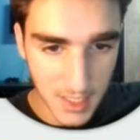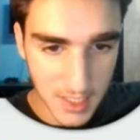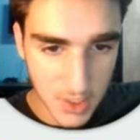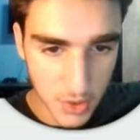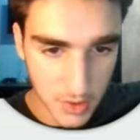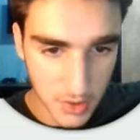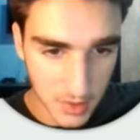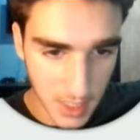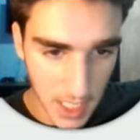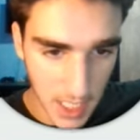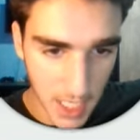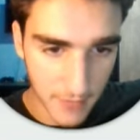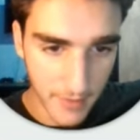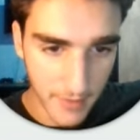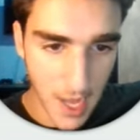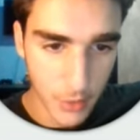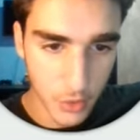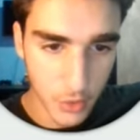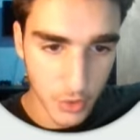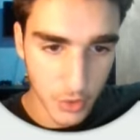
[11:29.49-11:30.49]
that's kind
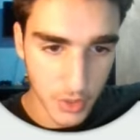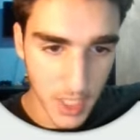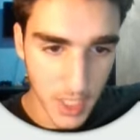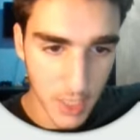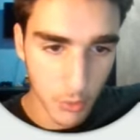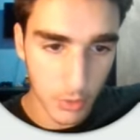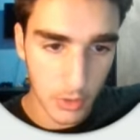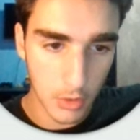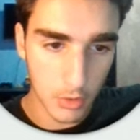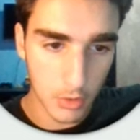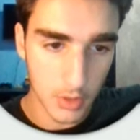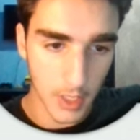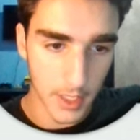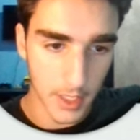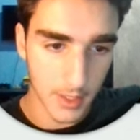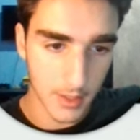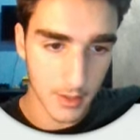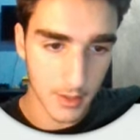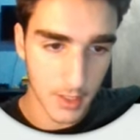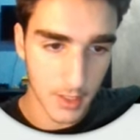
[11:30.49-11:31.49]
of how your day would look
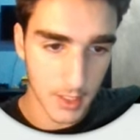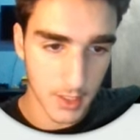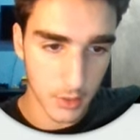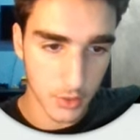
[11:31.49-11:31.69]
like.